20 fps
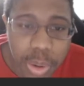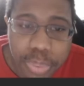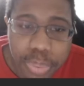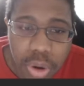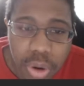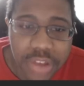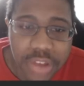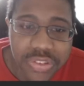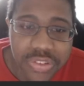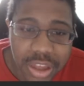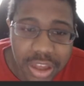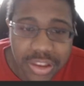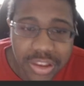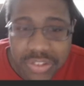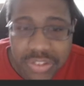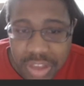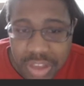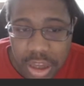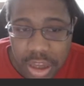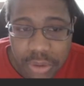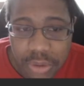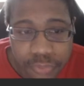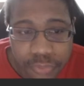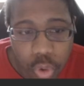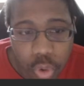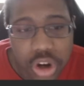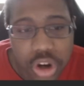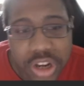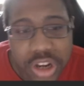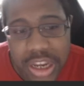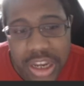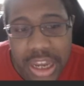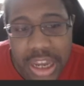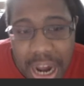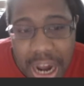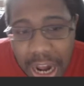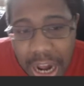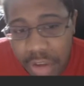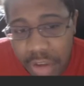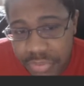price index hit a four-decade
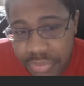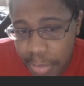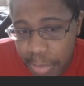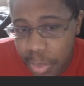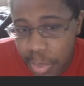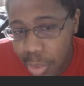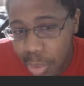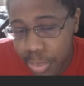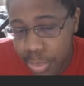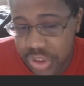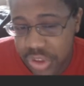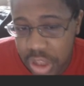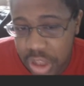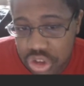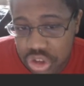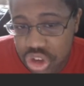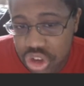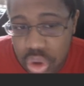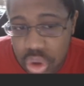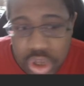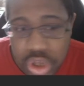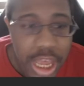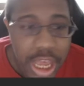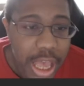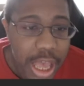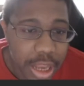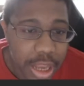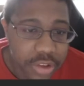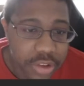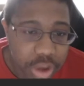high of 9.1% in June, and a